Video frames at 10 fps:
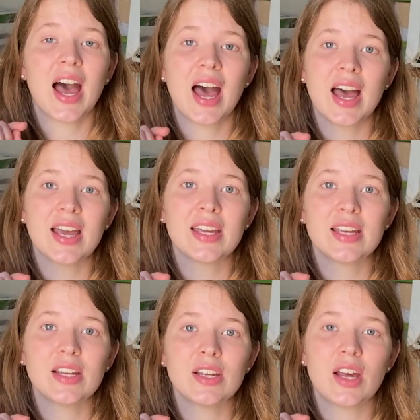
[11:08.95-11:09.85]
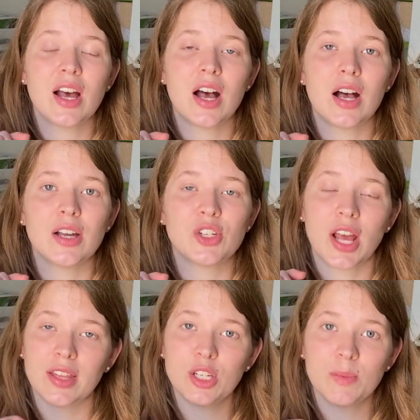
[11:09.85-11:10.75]
I
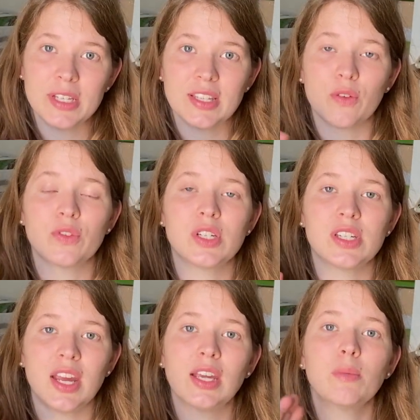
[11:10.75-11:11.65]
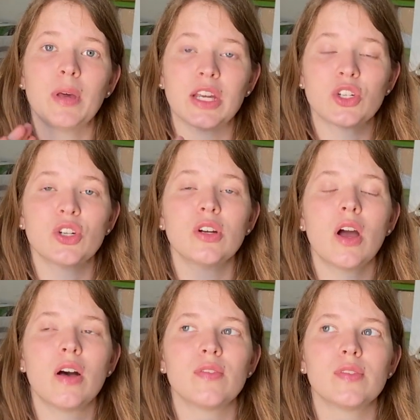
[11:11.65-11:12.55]
challenged myself to take a picture
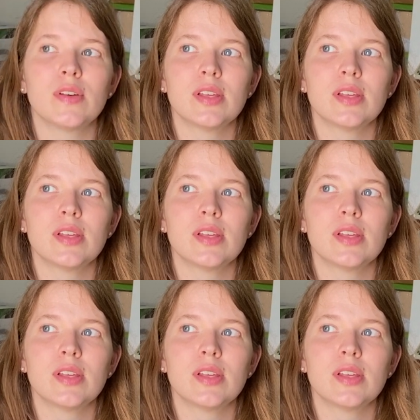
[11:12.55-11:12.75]
of